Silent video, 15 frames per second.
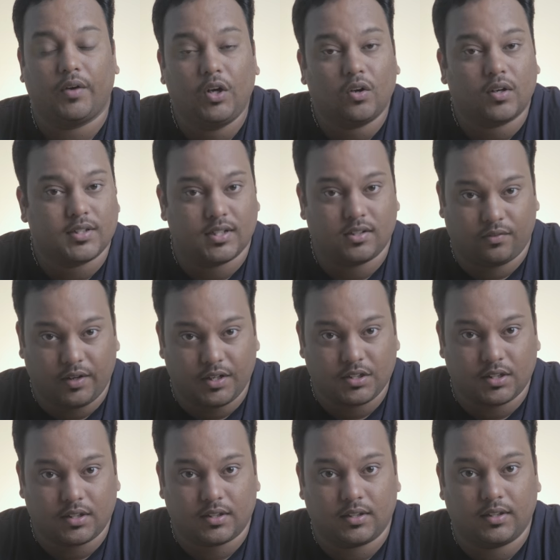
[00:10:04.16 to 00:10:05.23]
video assist
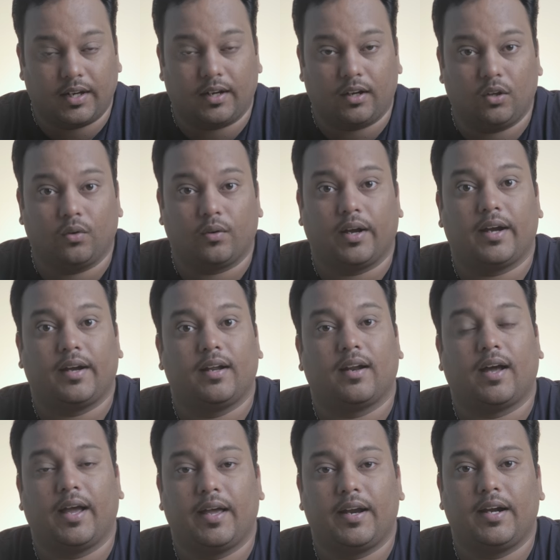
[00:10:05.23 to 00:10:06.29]
features that you get in
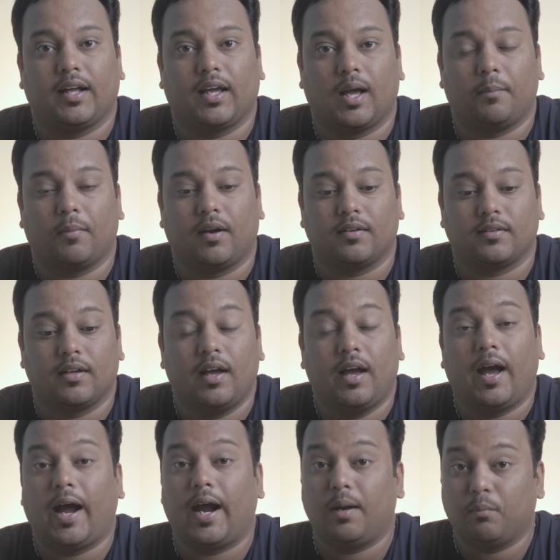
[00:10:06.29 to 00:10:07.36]
higher end cameras.
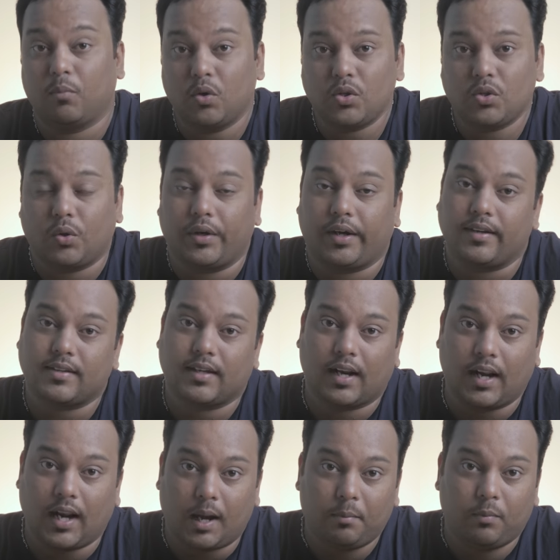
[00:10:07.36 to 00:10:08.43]
And more so, it is
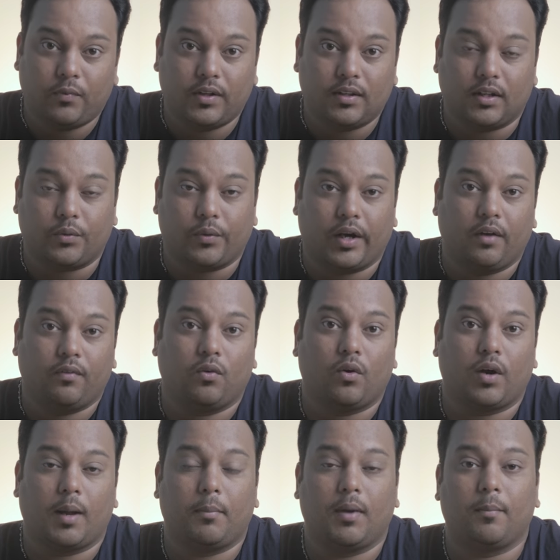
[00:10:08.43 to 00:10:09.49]
clubbed with the
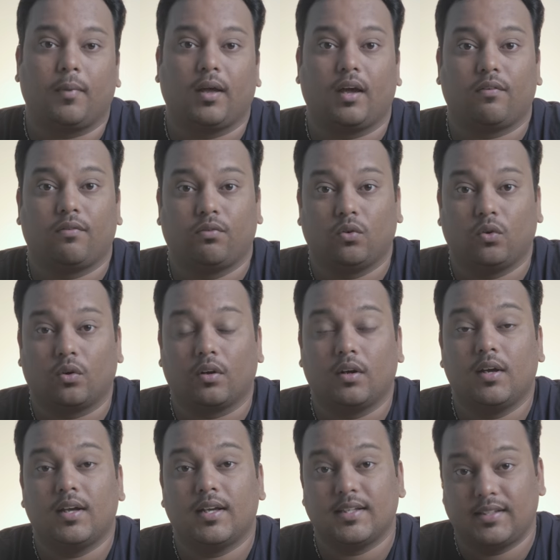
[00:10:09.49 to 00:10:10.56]
twenty-four millimeter f four
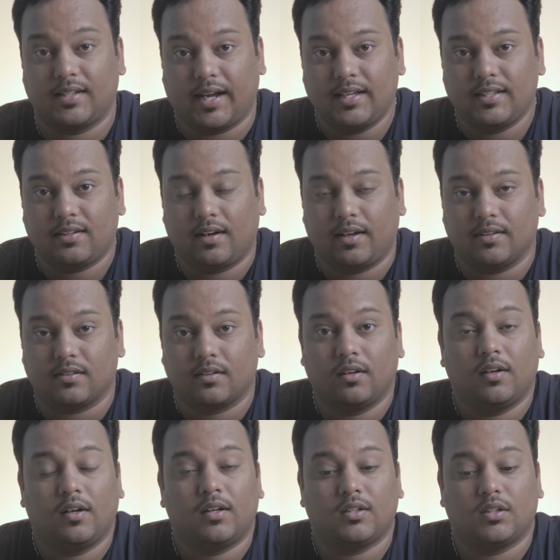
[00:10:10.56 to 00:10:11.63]
Zeiss lens.
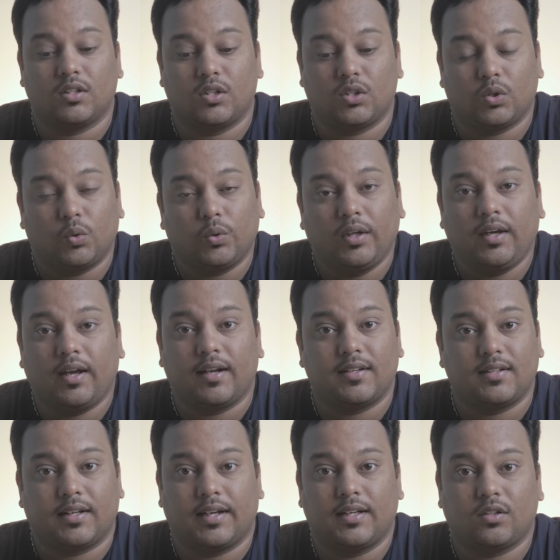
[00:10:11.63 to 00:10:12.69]
So Sony
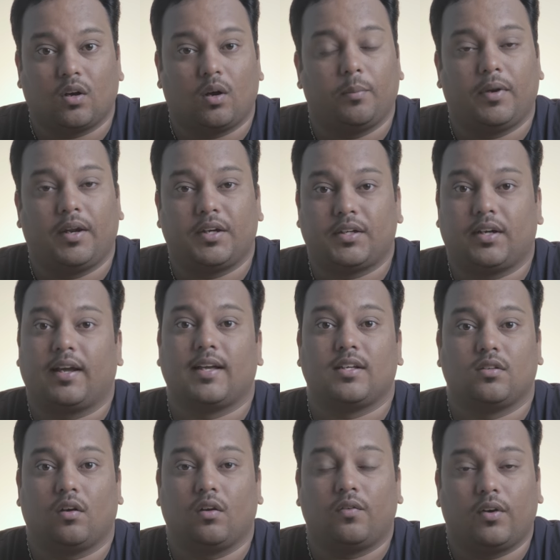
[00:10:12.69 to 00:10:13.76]
and Zeiss combination
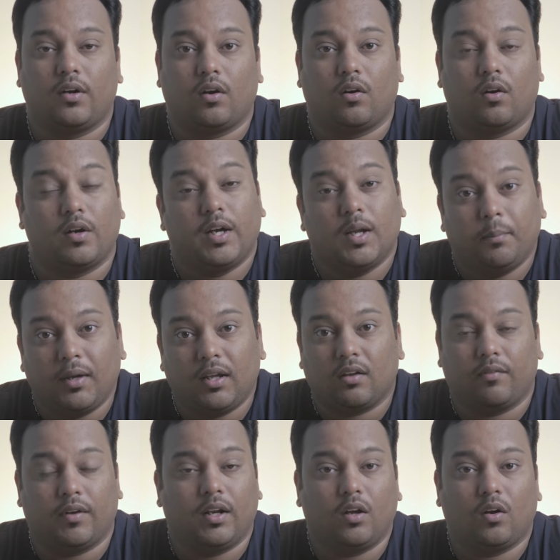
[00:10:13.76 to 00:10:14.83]
has already been
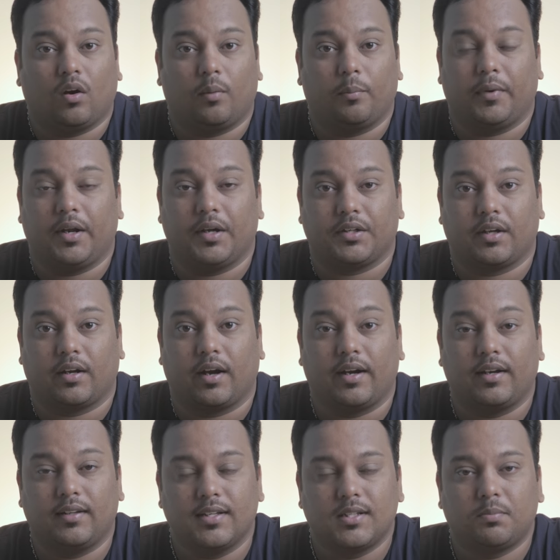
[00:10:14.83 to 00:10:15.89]
a winning combination,
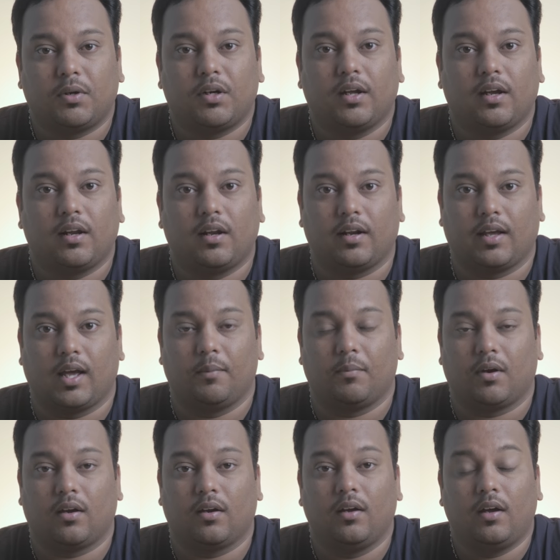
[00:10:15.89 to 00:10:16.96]
and this particular
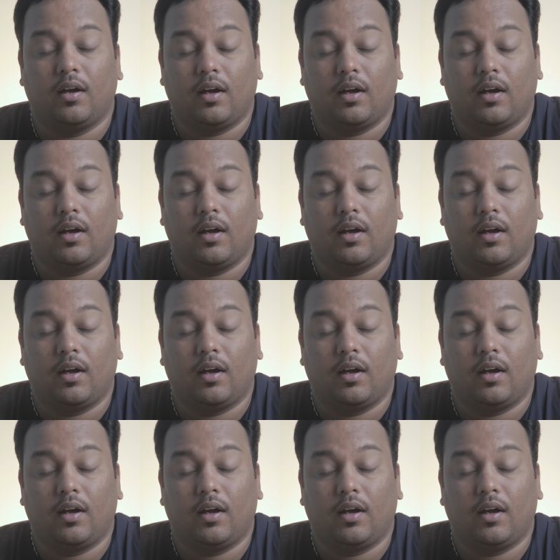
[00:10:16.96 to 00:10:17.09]
camera